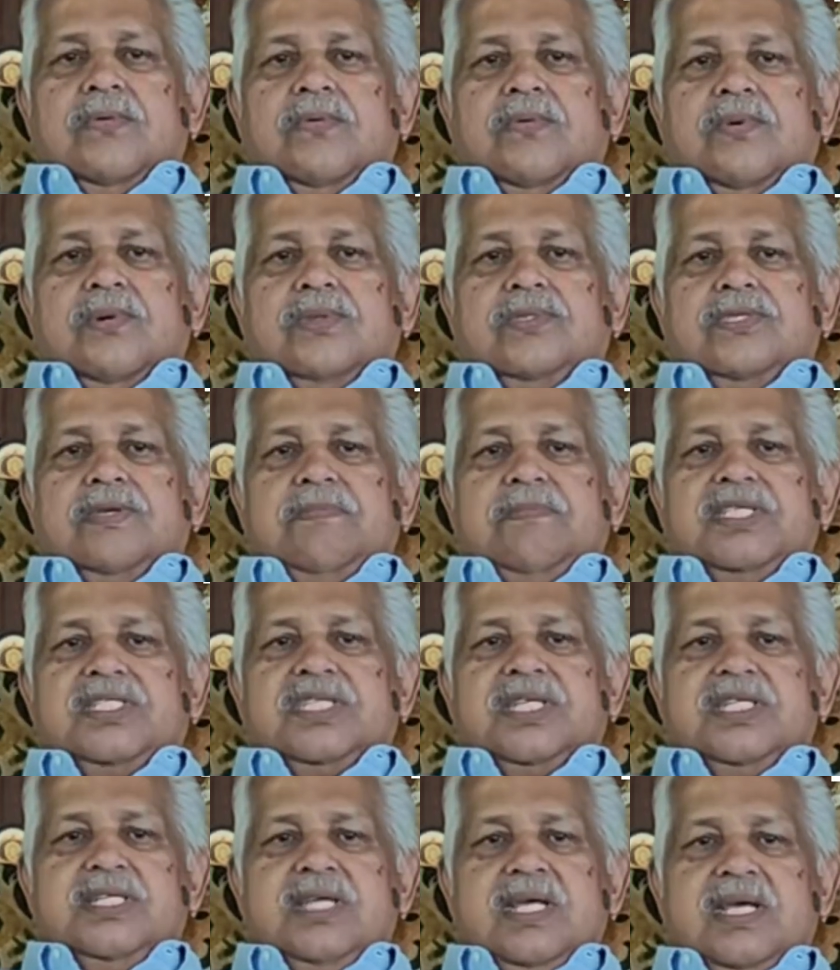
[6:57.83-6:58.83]
the
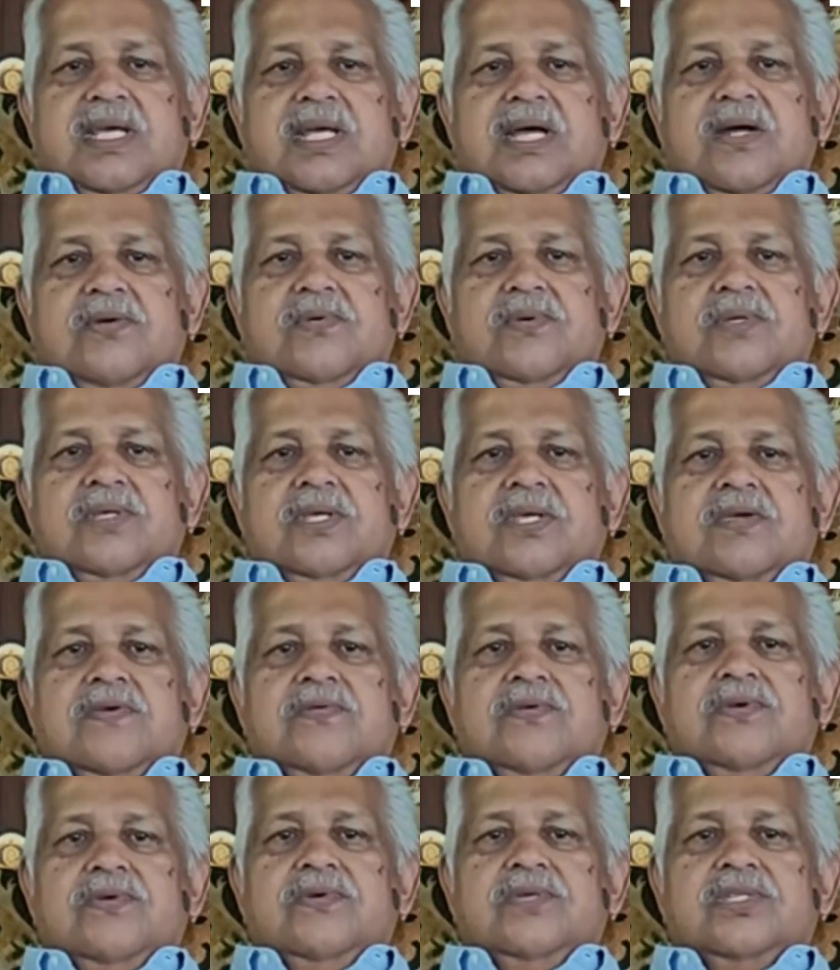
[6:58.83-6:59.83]
message I have to give
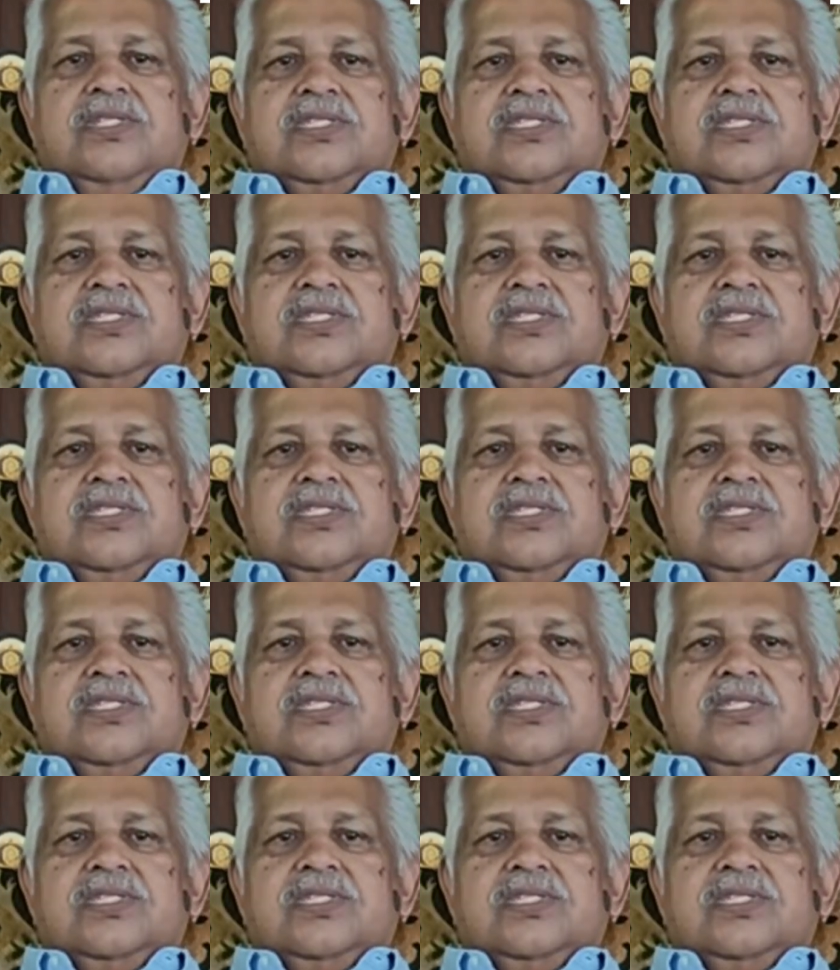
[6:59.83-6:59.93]
you is